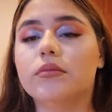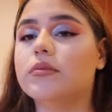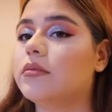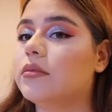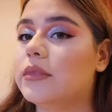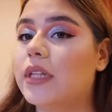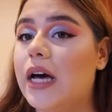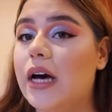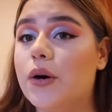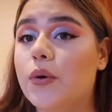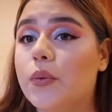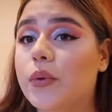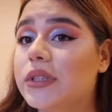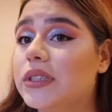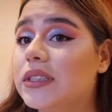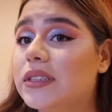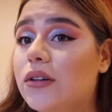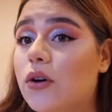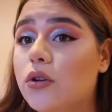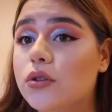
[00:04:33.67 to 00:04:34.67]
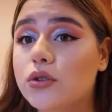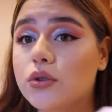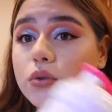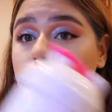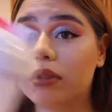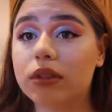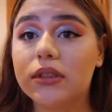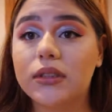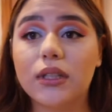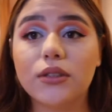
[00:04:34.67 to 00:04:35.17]
Now, what's also
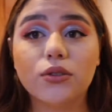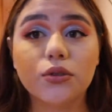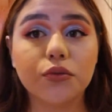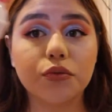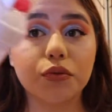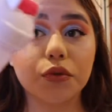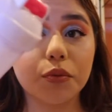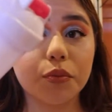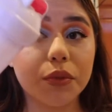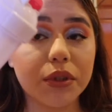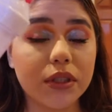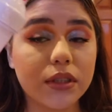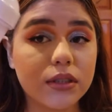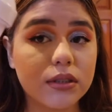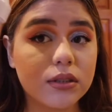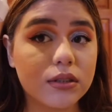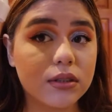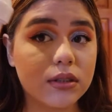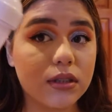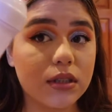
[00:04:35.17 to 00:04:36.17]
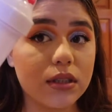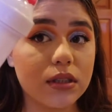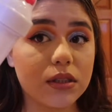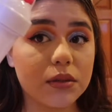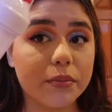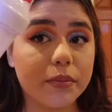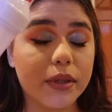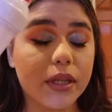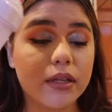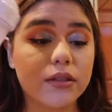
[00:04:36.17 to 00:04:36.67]
essential for me, it's this
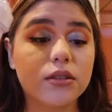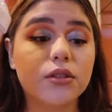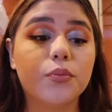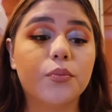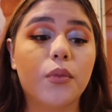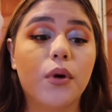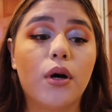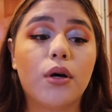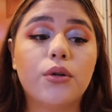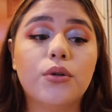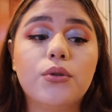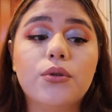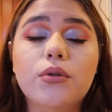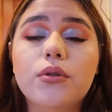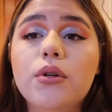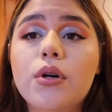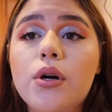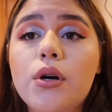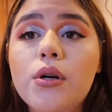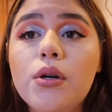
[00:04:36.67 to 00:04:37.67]
blender bottle.